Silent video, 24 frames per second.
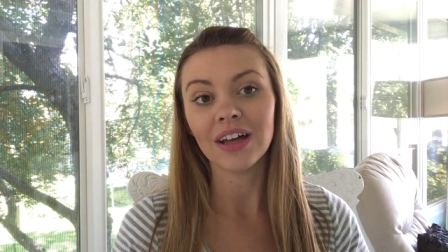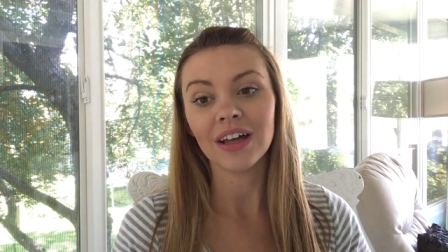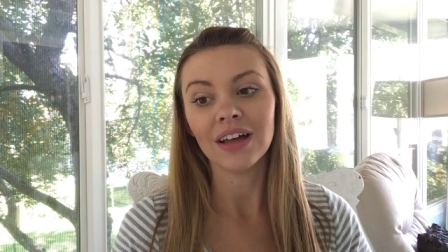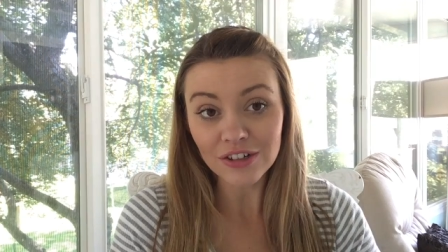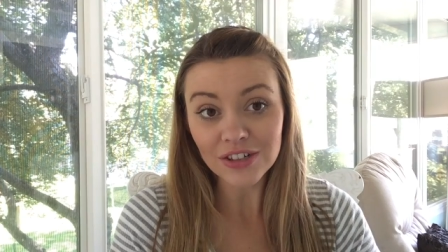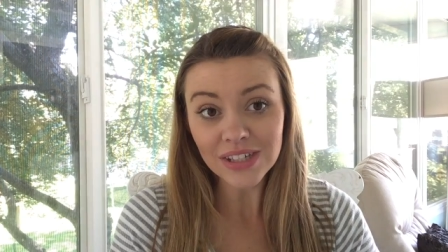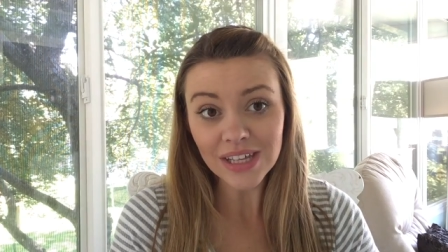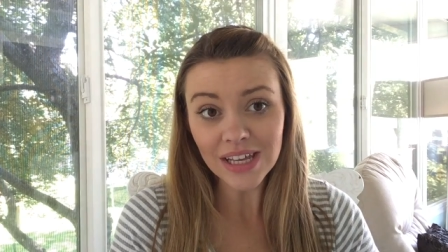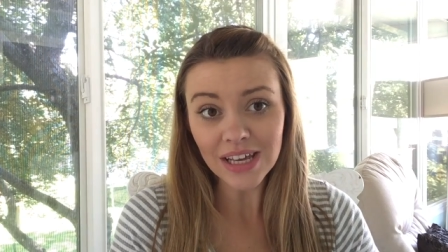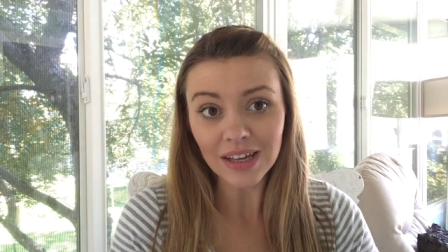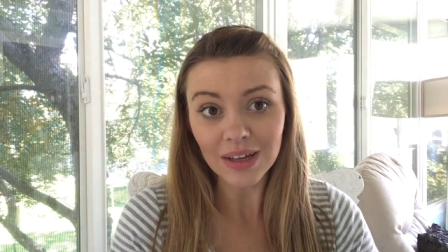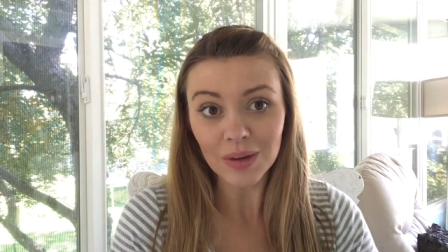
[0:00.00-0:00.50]
or
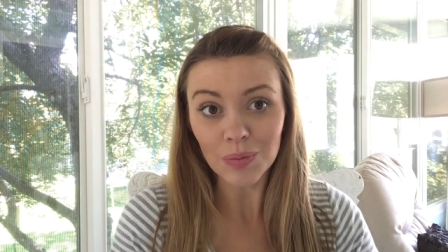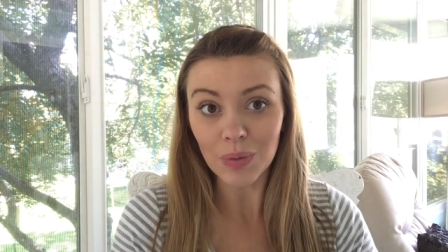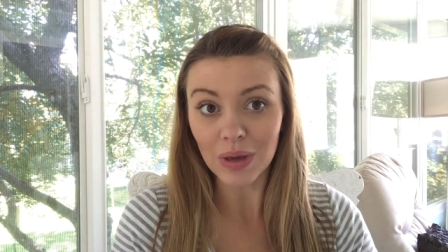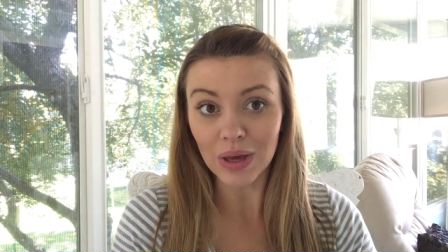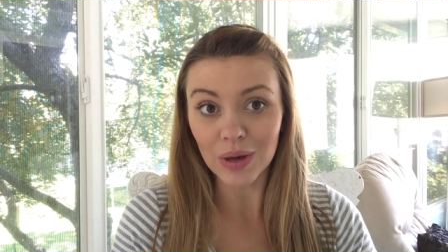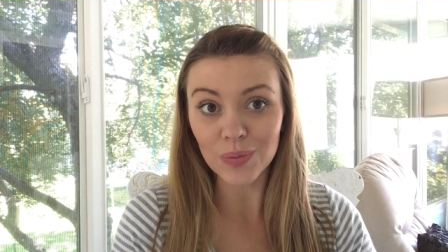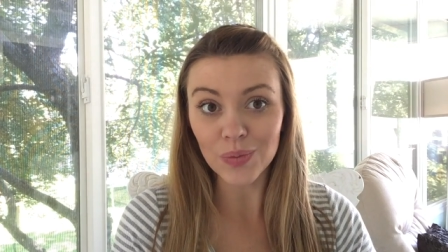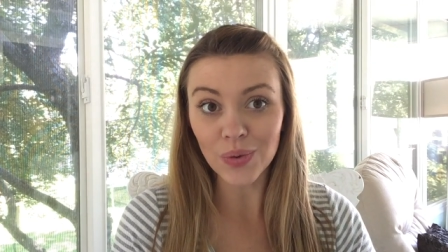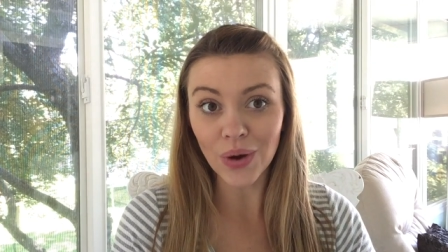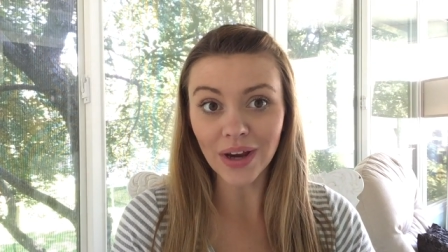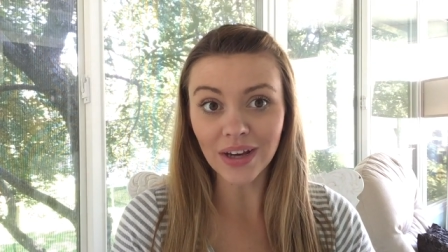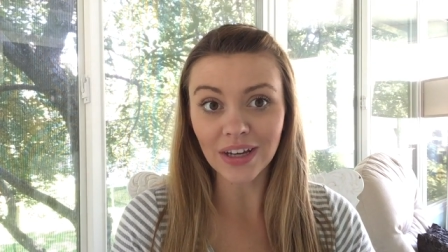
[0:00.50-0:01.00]
sick,
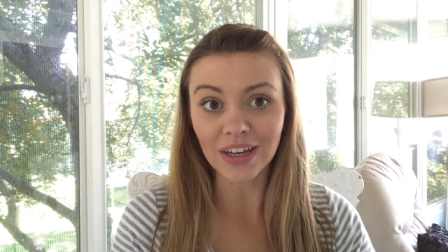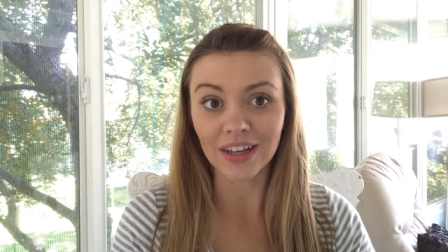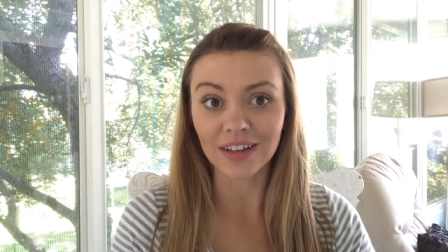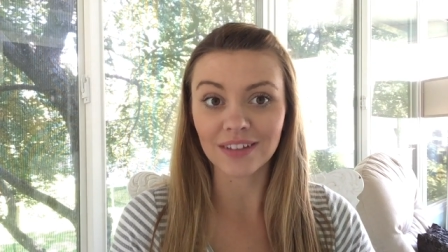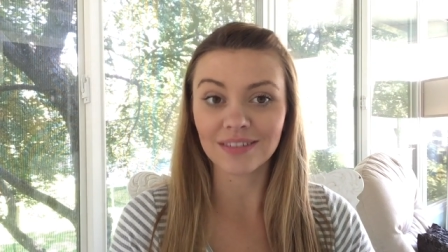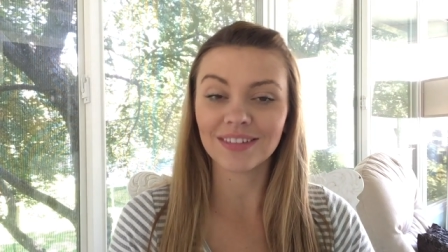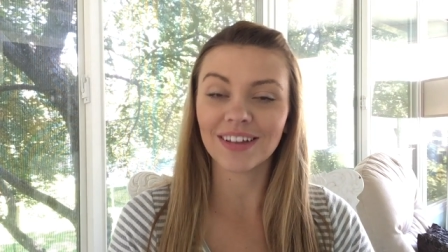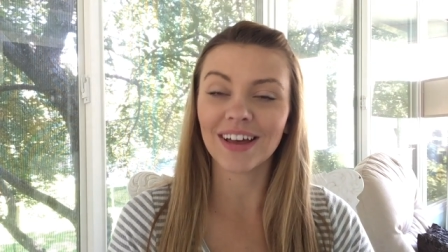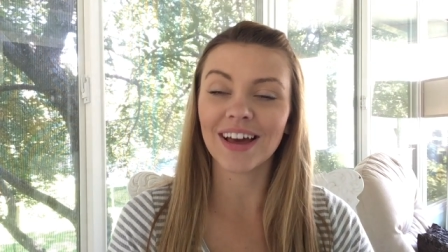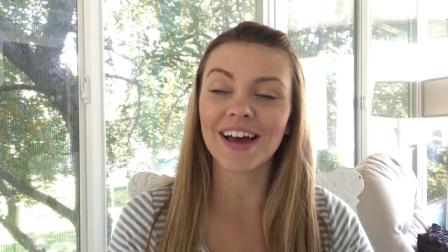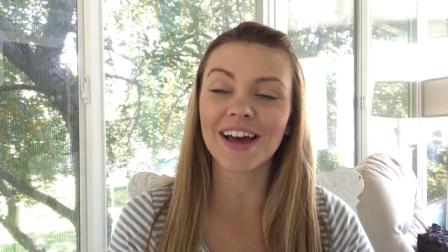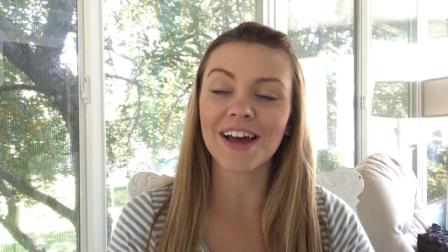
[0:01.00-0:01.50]
being pregnant.
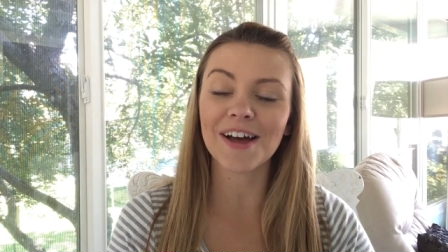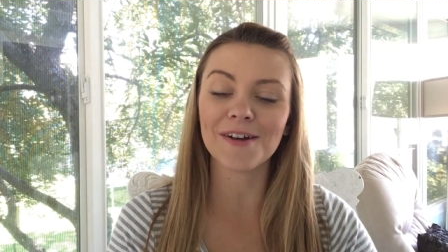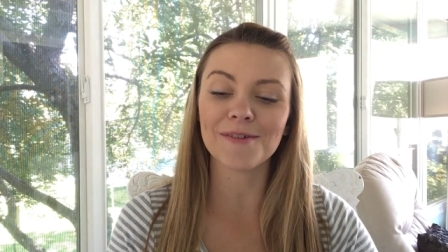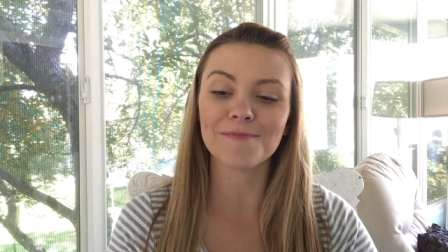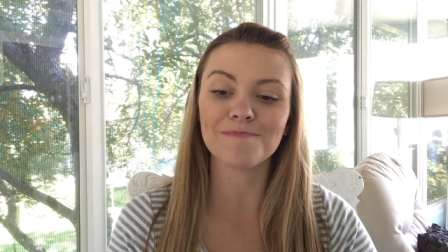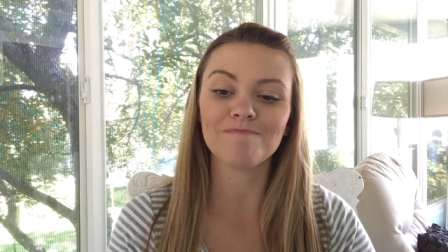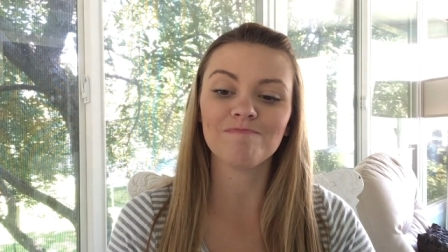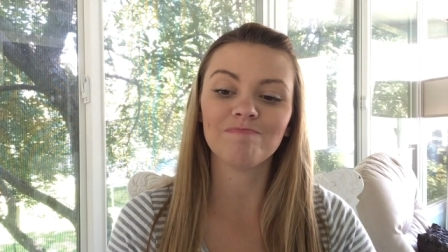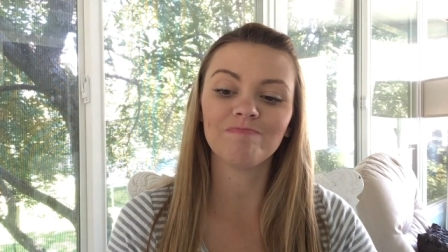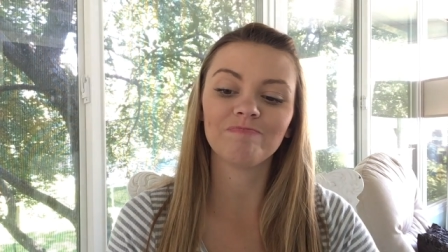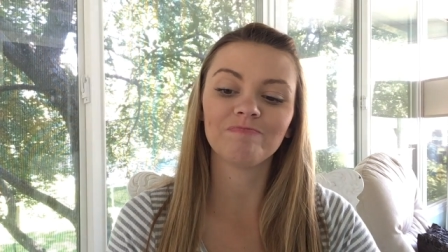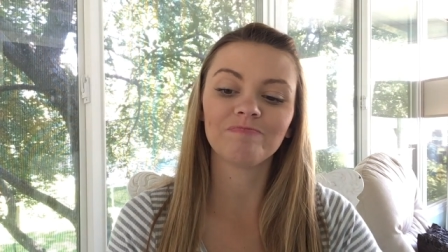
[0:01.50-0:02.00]

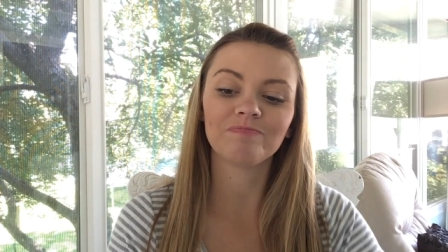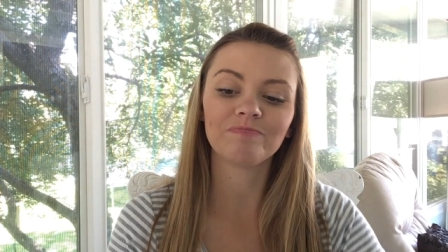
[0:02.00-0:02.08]
Um,